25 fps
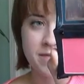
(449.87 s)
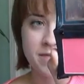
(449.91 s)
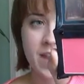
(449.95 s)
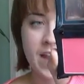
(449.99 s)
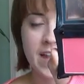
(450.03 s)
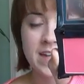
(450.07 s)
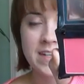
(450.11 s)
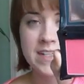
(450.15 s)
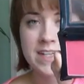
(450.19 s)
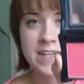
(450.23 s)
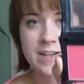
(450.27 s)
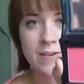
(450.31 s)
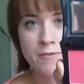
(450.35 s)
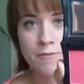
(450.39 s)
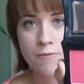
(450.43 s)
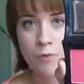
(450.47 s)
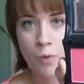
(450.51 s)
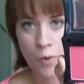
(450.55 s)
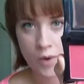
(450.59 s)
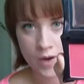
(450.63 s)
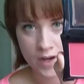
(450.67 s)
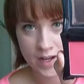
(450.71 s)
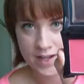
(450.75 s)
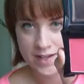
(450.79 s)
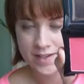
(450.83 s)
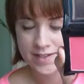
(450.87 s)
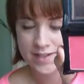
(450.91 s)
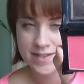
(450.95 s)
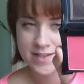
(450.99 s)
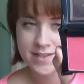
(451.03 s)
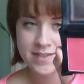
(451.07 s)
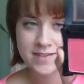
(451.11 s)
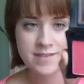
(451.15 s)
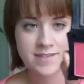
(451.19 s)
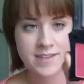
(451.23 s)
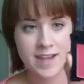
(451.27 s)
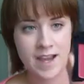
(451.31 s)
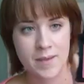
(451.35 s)

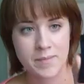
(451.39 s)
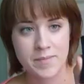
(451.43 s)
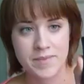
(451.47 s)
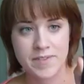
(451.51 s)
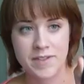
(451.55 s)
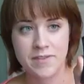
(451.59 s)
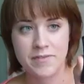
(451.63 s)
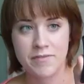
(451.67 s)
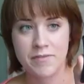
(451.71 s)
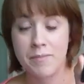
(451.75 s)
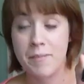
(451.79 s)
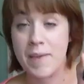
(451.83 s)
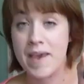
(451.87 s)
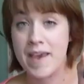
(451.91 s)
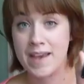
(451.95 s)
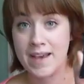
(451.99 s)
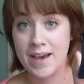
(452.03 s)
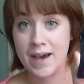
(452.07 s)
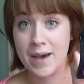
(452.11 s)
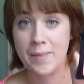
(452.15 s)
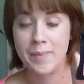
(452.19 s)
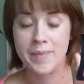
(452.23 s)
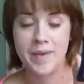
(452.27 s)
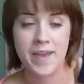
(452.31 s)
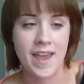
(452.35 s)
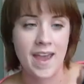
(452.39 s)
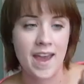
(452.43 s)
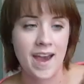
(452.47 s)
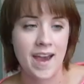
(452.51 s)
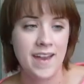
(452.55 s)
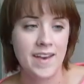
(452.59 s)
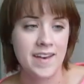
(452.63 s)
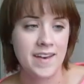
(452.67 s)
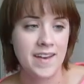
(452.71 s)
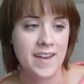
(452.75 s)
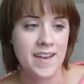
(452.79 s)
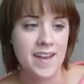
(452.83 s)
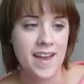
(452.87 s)
1940s types of makeup,
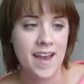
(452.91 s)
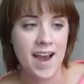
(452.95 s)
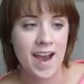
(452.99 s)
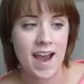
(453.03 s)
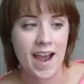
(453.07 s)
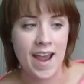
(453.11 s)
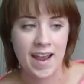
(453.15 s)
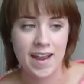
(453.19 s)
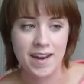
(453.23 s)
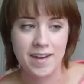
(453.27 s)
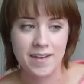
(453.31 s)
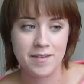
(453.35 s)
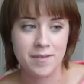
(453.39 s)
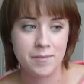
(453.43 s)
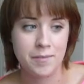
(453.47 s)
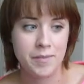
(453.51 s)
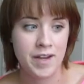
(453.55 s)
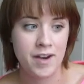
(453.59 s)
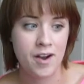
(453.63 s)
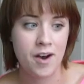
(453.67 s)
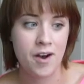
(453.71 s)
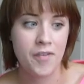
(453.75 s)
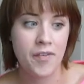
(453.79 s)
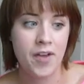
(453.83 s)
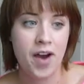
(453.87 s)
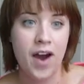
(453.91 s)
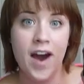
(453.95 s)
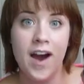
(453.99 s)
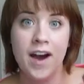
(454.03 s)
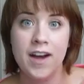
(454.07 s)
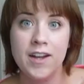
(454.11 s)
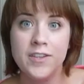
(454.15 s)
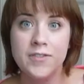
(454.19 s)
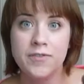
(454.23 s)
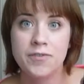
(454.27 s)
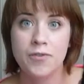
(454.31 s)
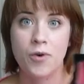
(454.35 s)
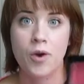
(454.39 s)
and I'd been on the
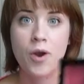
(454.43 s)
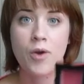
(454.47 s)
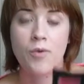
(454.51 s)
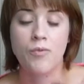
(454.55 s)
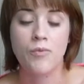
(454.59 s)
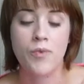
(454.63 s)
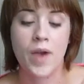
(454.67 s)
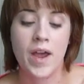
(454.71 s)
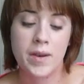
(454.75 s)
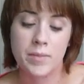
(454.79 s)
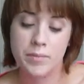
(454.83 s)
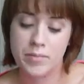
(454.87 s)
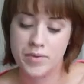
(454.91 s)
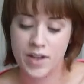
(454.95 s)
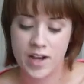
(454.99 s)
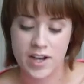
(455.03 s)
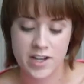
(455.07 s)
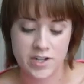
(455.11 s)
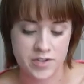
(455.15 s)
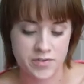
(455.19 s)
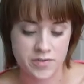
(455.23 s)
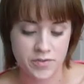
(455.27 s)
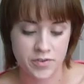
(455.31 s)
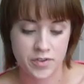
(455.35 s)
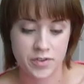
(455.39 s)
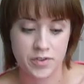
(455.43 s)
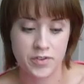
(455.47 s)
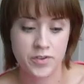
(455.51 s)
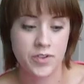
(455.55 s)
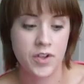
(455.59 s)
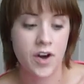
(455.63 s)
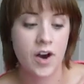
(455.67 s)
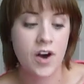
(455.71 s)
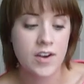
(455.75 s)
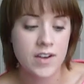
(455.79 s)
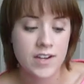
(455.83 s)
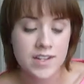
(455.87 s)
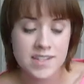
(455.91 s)
hunt for a red blush for the
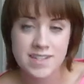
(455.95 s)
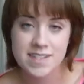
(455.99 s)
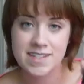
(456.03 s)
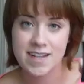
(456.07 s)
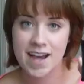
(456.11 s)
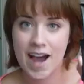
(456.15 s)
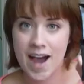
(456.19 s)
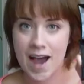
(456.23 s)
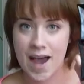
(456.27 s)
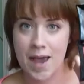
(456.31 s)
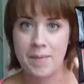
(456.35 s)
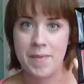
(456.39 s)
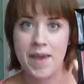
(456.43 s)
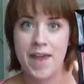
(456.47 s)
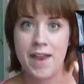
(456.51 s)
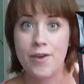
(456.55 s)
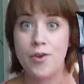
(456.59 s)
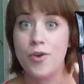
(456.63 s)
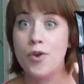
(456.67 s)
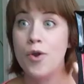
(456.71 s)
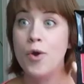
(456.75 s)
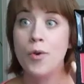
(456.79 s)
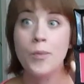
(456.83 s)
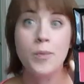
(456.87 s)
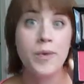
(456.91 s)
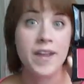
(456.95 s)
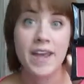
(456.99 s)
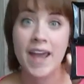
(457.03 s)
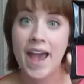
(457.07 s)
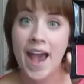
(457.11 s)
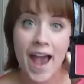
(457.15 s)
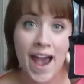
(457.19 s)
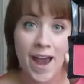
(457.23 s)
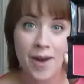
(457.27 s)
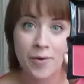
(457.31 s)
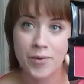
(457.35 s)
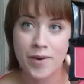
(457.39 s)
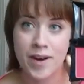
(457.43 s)
longest time, and nobody
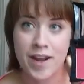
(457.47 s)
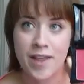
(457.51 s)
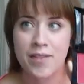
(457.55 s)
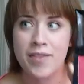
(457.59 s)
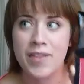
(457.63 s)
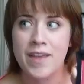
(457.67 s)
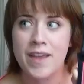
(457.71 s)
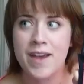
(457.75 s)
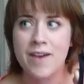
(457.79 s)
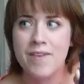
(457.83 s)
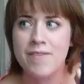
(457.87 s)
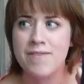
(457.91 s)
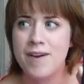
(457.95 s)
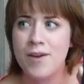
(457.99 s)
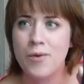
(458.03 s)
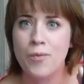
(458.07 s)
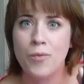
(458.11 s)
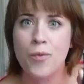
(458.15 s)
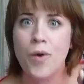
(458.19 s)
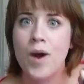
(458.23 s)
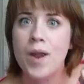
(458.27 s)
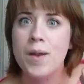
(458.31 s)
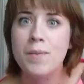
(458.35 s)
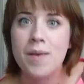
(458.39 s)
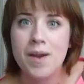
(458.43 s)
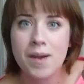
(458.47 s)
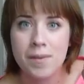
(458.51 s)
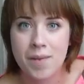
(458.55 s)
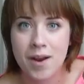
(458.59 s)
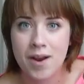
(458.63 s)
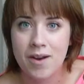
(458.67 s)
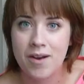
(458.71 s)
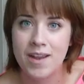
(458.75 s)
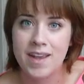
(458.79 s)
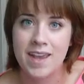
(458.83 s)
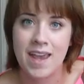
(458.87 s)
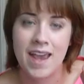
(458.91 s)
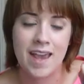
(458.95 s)
had one. I think I found one by
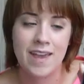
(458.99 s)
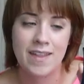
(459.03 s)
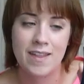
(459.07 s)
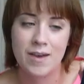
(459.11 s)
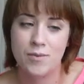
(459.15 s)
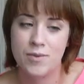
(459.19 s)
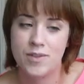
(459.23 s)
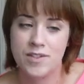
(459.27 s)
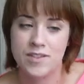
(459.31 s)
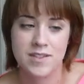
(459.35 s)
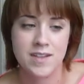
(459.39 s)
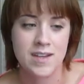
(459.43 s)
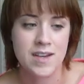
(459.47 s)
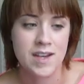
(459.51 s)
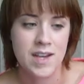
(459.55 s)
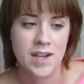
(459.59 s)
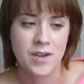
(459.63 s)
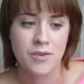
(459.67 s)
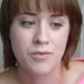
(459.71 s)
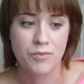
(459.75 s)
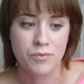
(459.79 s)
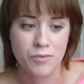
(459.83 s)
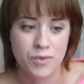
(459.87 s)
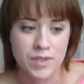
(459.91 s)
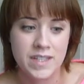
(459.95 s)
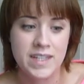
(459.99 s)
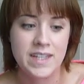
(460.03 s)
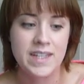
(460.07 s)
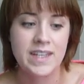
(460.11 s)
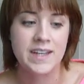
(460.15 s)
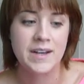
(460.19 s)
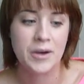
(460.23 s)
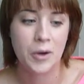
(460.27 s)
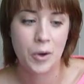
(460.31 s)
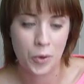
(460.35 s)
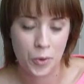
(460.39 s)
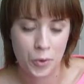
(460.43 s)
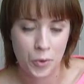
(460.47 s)
Mary Kay that was
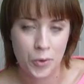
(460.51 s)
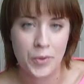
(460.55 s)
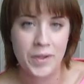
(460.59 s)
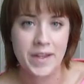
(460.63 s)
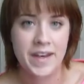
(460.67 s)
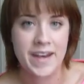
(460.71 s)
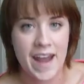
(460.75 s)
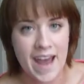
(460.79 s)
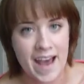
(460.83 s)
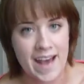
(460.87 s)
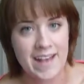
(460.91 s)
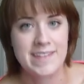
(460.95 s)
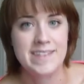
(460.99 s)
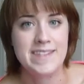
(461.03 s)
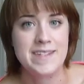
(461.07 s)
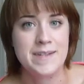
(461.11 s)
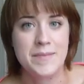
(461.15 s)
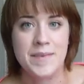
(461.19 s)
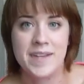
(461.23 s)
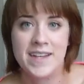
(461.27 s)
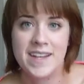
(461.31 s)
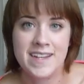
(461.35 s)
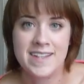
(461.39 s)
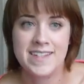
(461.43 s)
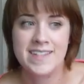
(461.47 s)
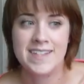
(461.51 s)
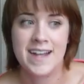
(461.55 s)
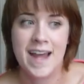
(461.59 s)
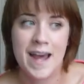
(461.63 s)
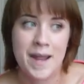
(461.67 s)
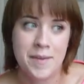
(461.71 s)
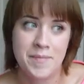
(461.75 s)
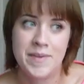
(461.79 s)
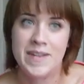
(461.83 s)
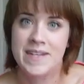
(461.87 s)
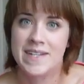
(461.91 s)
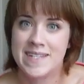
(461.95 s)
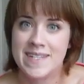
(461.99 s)
really old and nasty because it
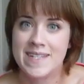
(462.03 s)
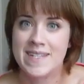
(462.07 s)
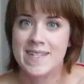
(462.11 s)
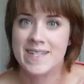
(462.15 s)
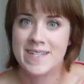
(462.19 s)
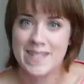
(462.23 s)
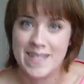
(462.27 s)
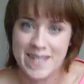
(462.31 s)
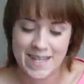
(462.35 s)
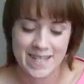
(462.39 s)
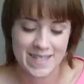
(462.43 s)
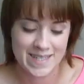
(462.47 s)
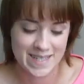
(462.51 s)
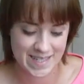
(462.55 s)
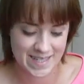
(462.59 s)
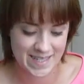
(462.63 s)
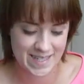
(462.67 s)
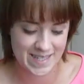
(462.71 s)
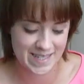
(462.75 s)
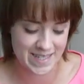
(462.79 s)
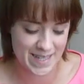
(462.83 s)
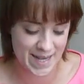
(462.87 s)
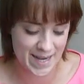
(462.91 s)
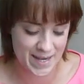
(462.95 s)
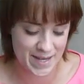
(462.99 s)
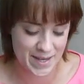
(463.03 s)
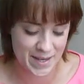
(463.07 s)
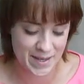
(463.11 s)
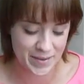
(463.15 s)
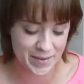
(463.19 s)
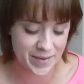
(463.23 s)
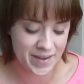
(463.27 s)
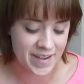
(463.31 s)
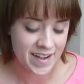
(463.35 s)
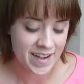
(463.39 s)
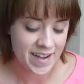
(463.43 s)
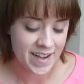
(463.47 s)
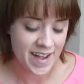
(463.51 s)
had been
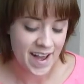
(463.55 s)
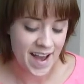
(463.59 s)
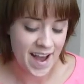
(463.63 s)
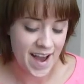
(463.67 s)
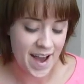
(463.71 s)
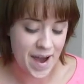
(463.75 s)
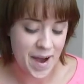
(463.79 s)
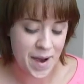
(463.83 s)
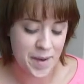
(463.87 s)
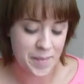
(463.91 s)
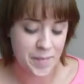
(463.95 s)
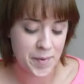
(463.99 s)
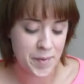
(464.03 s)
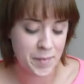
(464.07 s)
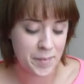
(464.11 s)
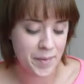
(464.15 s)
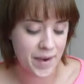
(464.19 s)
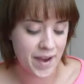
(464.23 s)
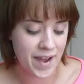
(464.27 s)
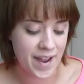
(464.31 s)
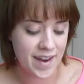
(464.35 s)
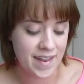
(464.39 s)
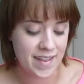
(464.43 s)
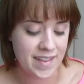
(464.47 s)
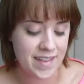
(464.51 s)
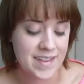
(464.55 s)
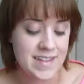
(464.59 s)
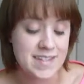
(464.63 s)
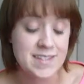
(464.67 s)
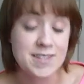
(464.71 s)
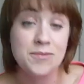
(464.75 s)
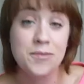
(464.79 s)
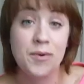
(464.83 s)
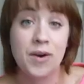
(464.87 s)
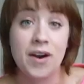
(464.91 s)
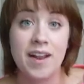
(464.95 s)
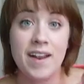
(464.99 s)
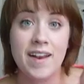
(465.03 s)
discontinued, but
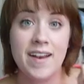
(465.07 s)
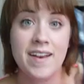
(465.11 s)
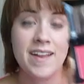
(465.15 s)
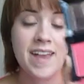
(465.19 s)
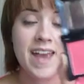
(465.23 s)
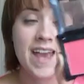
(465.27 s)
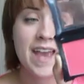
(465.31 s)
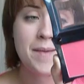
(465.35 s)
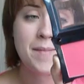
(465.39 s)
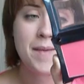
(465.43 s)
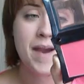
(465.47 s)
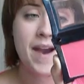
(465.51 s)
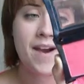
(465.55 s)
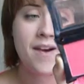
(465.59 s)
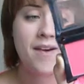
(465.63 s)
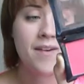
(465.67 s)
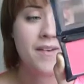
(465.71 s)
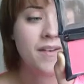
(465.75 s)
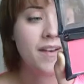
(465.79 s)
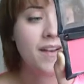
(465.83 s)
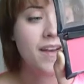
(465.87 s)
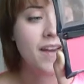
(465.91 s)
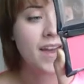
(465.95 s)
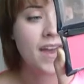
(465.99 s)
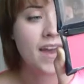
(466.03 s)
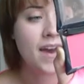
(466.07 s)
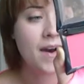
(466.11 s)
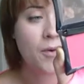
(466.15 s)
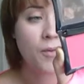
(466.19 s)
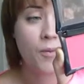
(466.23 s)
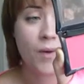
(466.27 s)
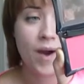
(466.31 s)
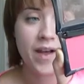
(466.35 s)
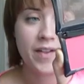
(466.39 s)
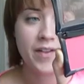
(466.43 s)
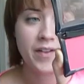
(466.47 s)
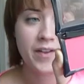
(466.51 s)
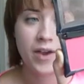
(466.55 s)
this one came out a
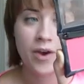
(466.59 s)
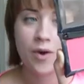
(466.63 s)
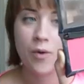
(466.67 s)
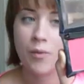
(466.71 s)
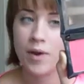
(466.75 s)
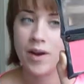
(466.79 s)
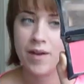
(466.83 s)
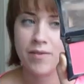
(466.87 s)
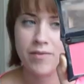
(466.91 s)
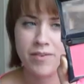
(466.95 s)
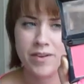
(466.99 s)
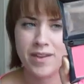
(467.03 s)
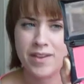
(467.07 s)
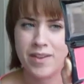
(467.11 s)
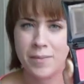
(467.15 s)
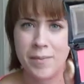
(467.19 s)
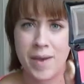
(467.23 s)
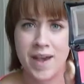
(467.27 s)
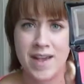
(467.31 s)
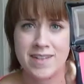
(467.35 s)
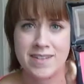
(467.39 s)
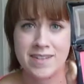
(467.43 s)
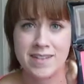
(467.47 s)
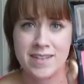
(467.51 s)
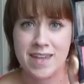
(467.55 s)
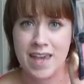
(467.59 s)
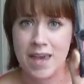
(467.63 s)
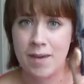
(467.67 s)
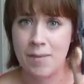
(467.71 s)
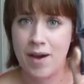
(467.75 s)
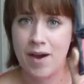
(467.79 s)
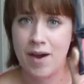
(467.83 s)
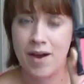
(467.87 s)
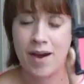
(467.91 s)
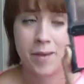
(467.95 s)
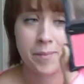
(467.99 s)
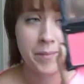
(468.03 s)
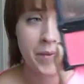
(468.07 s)
while ago. Whenever Illamasque came
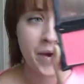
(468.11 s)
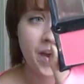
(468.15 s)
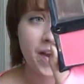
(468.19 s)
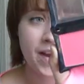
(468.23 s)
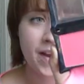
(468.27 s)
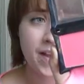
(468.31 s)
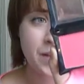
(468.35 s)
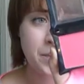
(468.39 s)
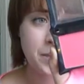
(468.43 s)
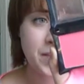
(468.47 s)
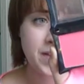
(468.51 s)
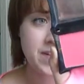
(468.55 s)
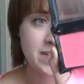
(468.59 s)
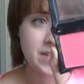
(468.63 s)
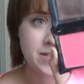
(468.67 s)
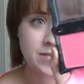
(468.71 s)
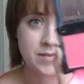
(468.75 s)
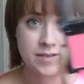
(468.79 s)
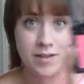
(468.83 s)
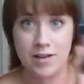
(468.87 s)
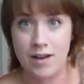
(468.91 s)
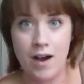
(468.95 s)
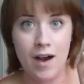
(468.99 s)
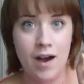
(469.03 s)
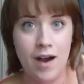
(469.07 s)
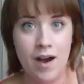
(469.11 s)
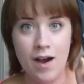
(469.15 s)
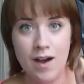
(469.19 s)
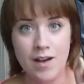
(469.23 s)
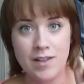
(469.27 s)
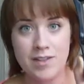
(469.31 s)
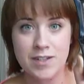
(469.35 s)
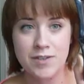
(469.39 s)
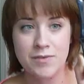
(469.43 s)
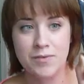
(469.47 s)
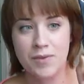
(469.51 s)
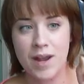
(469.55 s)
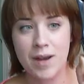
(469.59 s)
out, I bought it because I was like, oh,
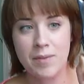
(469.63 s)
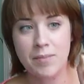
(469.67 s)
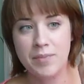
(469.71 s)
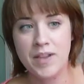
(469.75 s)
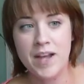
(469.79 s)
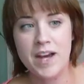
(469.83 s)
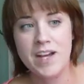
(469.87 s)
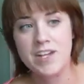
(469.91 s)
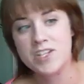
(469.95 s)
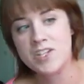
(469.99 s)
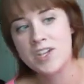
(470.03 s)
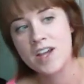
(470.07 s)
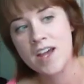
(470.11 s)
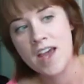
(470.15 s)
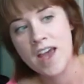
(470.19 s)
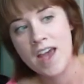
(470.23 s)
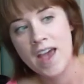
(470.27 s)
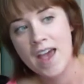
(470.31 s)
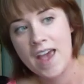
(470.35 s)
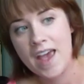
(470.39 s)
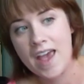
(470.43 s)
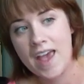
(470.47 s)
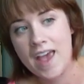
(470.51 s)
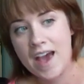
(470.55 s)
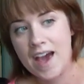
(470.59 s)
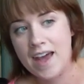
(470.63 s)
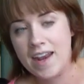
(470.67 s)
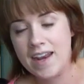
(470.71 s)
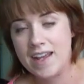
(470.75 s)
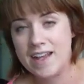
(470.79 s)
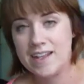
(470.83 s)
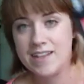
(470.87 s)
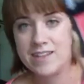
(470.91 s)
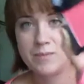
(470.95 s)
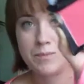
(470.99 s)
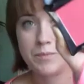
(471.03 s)
it's a red blush, and it's